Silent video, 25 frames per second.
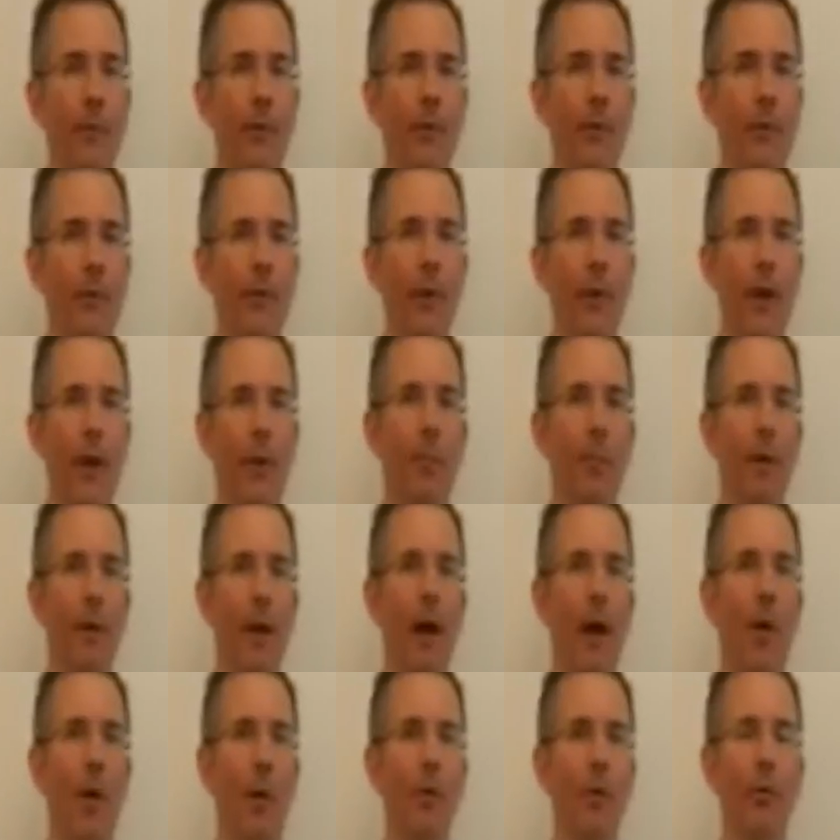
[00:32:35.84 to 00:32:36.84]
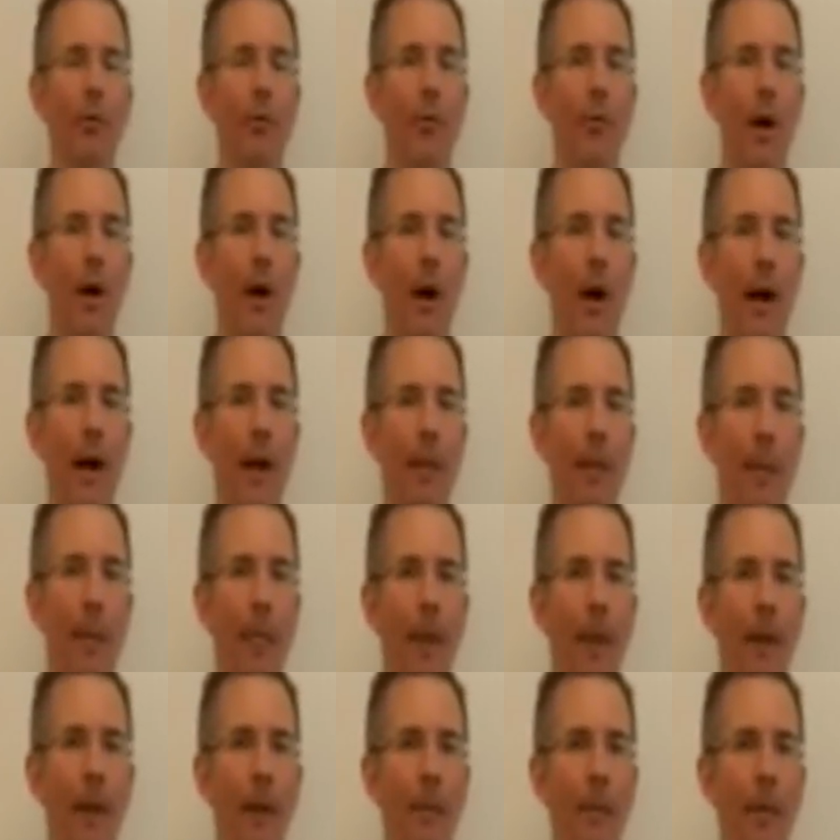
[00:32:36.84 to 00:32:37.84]
this is a company I want to buy.
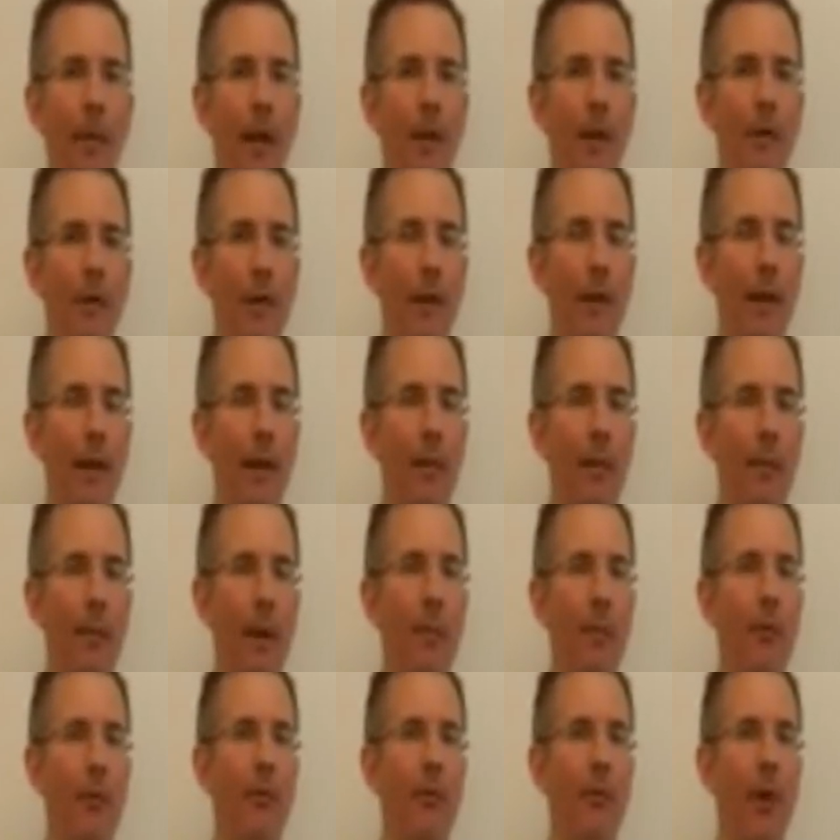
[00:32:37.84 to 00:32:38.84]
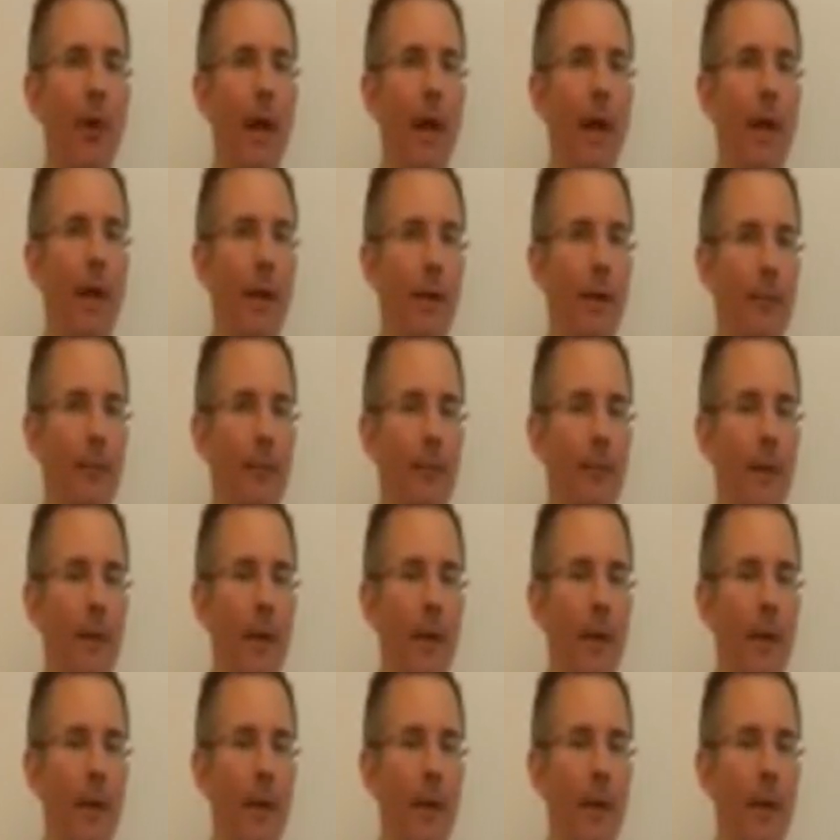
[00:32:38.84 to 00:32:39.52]
But actually, that can be a mistake.